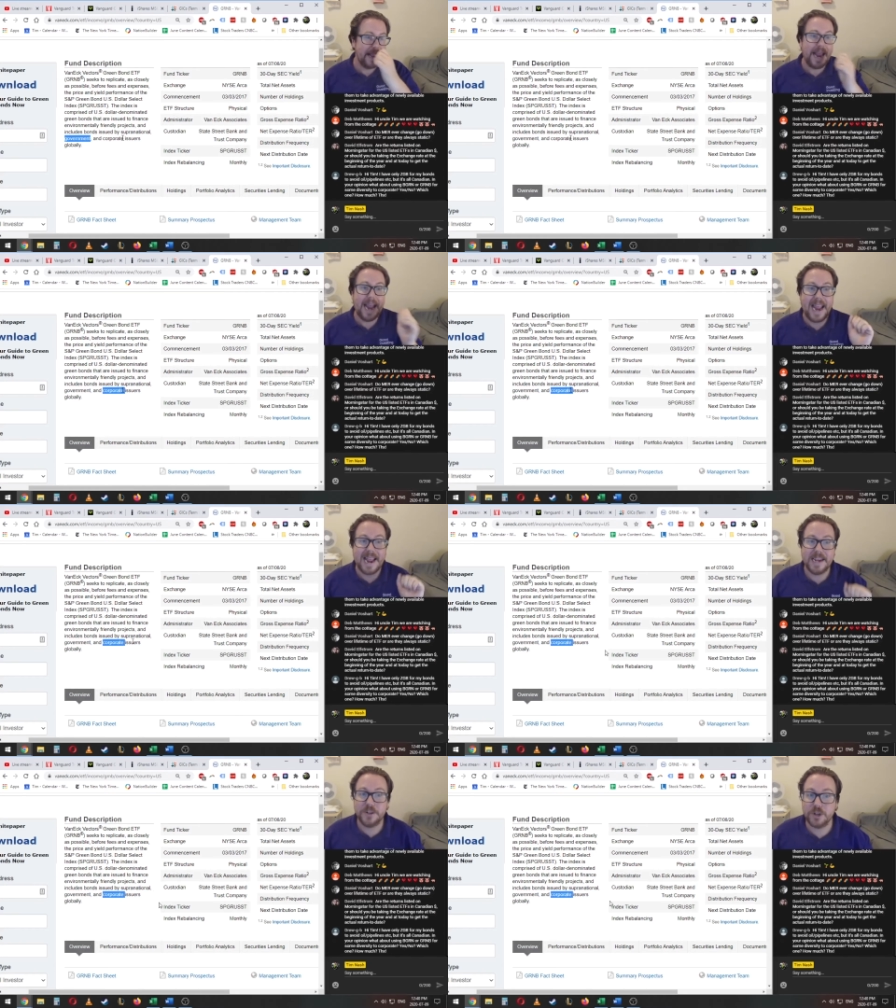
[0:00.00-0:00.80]

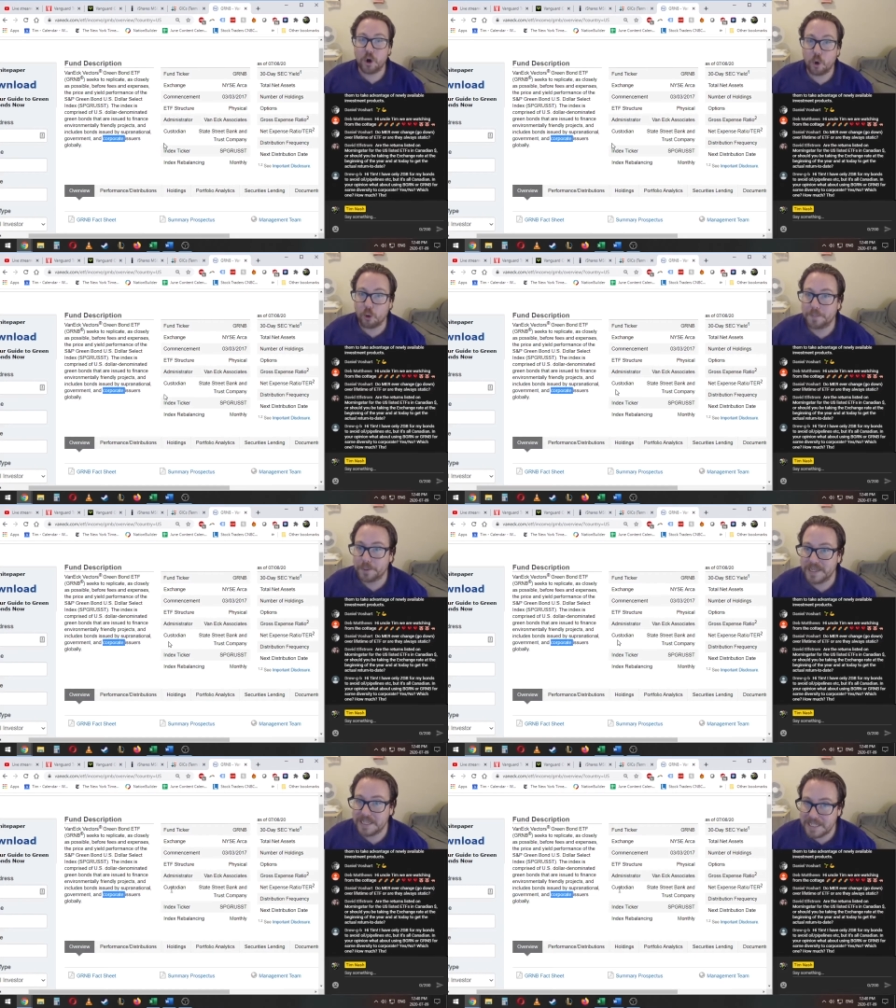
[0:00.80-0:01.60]
and
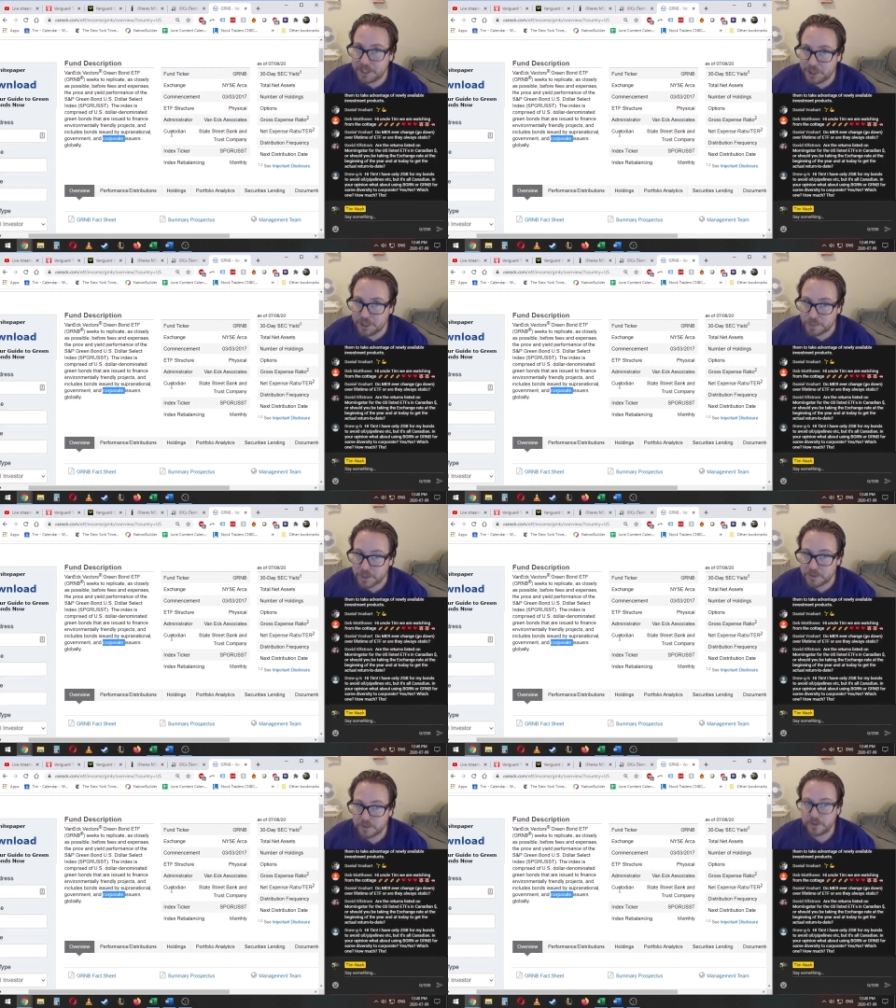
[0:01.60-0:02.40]
corporate
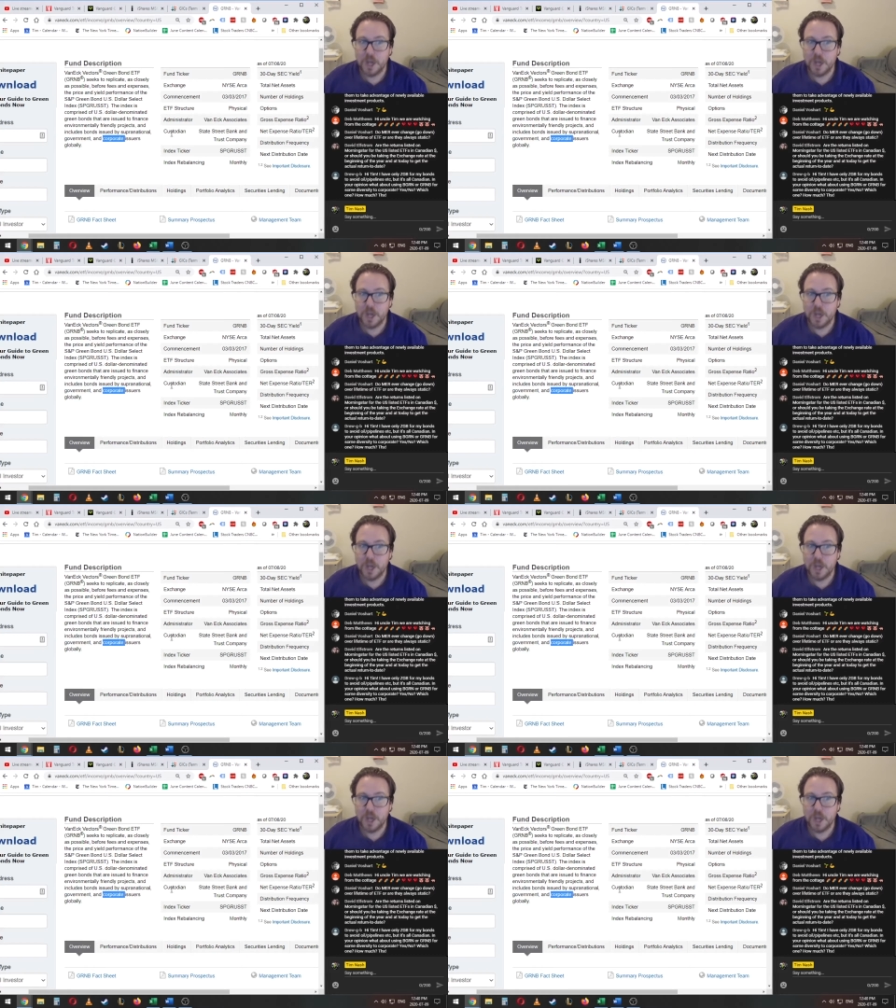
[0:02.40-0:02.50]
issuers.